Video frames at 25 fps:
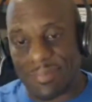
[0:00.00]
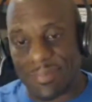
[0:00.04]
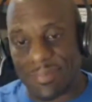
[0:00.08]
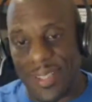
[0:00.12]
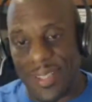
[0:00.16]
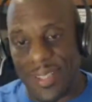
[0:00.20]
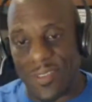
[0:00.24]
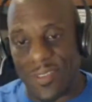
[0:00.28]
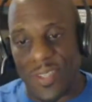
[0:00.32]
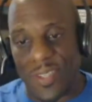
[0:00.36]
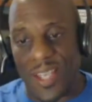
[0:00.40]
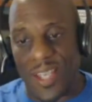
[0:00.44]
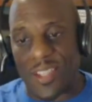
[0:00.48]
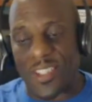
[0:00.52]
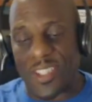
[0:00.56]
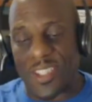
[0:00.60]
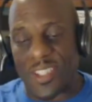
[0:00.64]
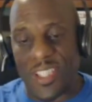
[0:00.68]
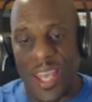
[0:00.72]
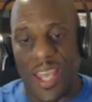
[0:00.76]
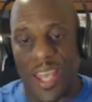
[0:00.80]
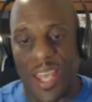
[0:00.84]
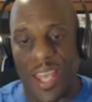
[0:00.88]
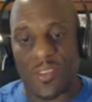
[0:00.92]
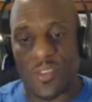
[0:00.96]
it says
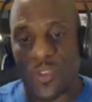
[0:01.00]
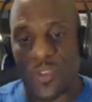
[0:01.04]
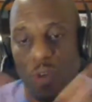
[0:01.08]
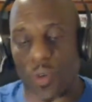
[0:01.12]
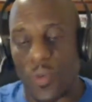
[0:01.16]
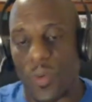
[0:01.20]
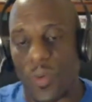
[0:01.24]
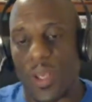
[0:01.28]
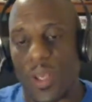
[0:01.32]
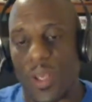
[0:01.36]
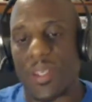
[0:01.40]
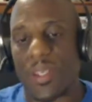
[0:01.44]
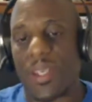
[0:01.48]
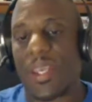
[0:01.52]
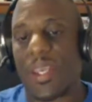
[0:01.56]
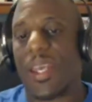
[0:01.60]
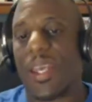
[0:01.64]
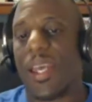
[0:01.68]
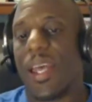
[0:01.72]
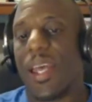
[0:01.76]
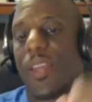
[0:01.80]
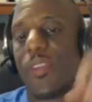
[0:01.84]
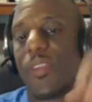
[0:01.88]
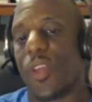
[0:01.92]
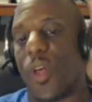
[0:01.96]
yes to it.
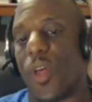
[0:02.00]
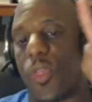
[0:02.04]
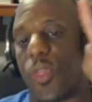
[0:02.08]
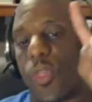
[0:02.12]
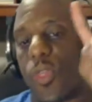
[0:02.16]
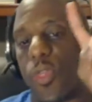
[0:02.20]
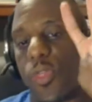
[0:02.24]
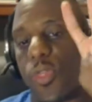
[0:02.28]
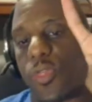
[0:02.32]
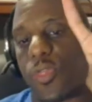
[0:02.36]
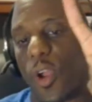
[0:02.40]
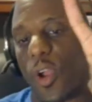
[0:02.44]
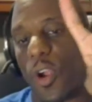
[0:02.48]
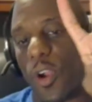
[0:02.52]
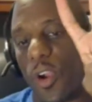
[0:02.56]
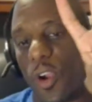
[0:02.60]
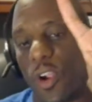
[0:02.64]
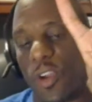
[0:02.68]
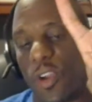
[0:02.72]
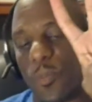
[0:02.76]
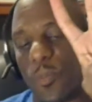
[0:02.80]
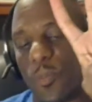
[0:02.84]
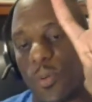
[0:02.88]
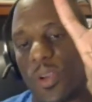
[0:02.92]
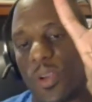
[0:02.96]
The
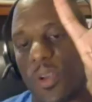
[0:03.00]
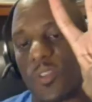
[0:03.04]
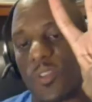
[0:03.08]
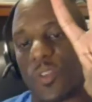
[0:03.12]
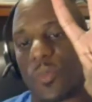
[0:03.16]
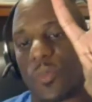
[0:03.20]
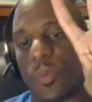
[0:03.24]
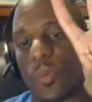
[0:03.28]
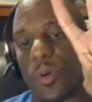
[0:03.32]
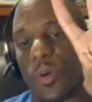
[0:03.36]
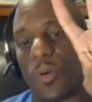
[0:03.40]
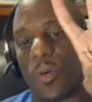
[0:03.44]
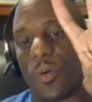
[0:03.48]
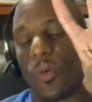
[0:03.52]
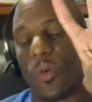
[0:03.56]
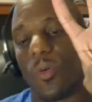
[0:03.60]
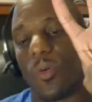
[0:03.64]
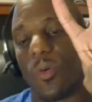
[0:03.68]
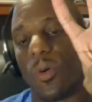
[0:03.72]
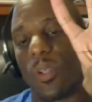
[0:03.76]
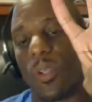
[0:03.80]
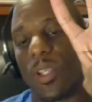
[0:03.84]
third principle